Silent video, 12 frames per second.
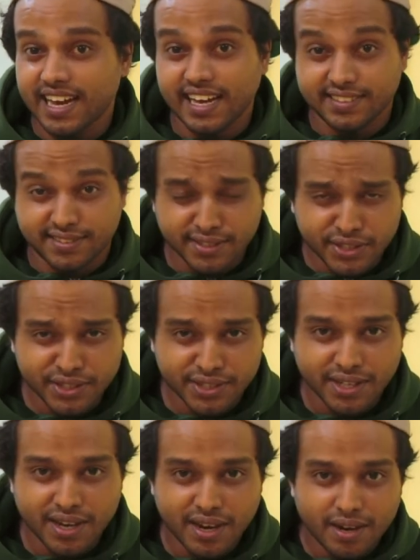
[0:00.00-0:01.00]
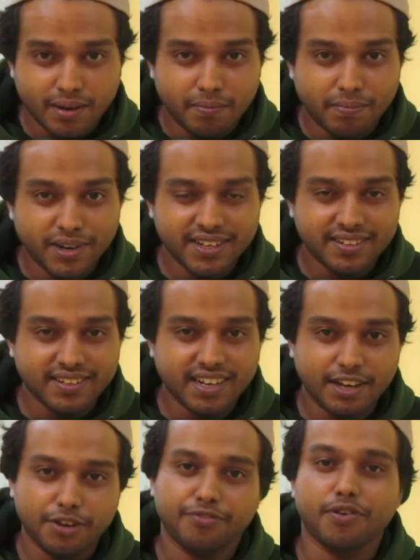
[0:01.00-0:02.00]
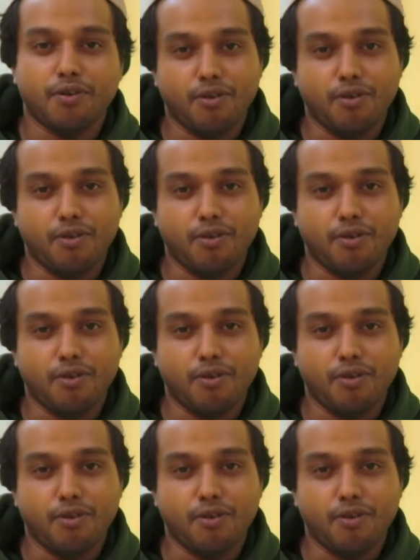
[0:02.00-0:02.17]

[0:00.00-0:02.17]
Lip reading: as such, but kind of a